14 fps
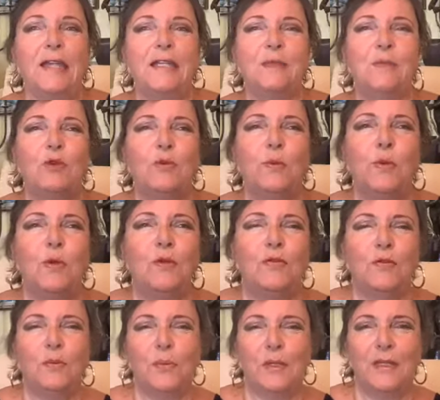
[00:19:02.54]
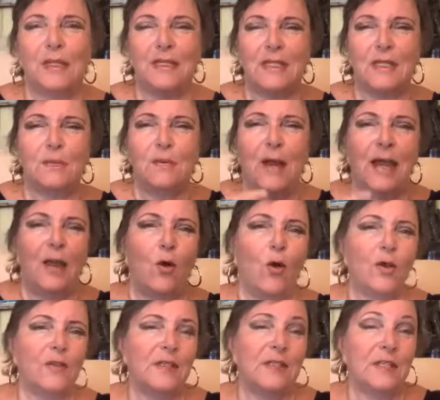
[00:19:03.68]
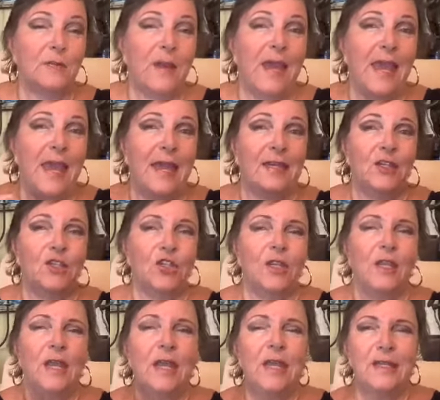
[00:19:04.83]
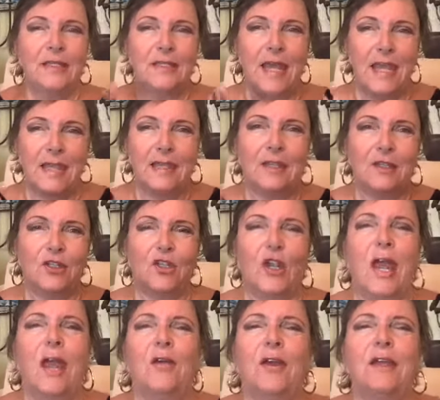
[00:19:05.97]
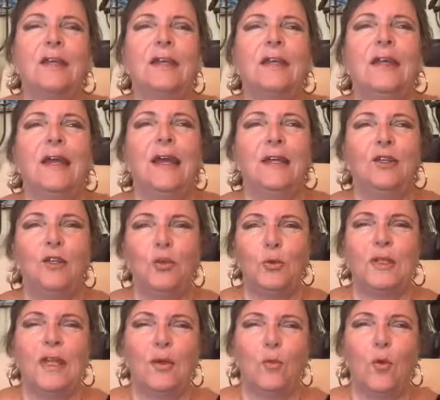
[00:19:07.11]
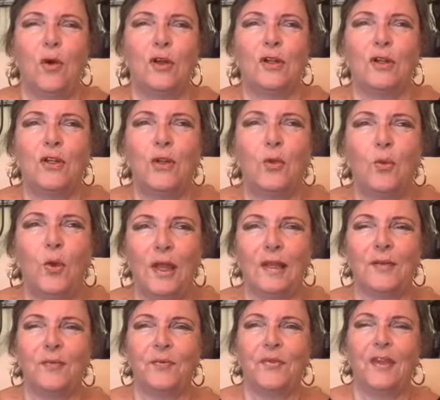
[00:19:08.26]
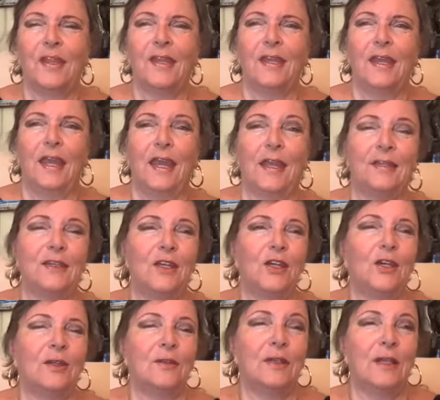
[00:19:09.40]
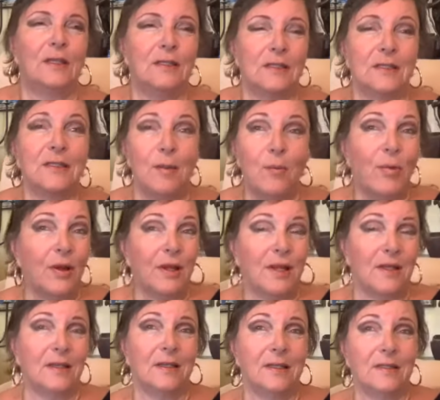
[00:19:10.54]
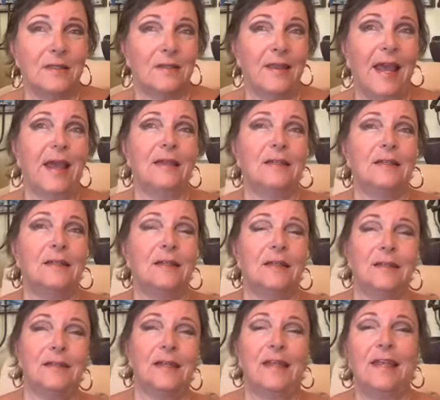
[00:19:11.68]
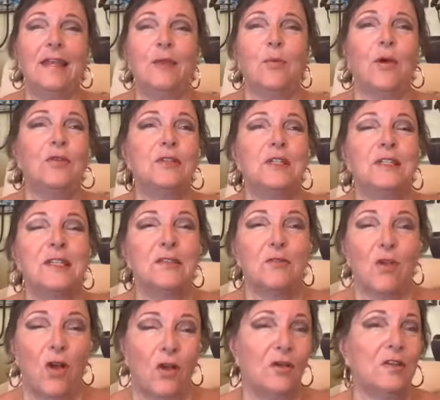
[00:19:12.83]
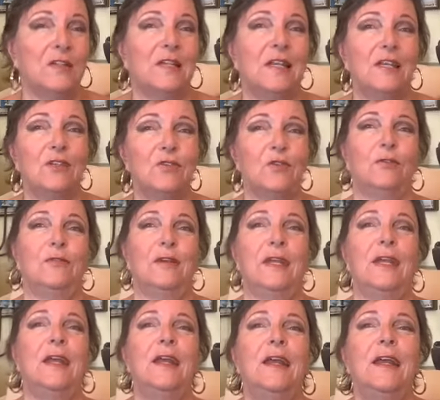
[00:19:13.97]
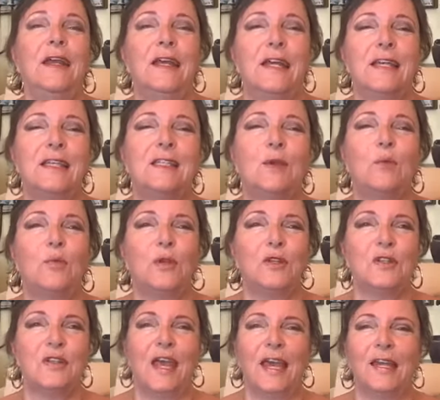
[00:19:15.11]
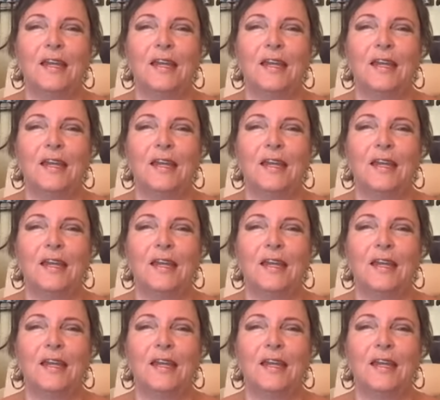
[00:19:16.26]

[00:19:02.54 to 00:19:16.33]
the most beautiful, but this is my aura, this is my energy. Take it, share it, do with it what you will. And it's as simple as that. And the healing process is honestly and truthfully as simple as that.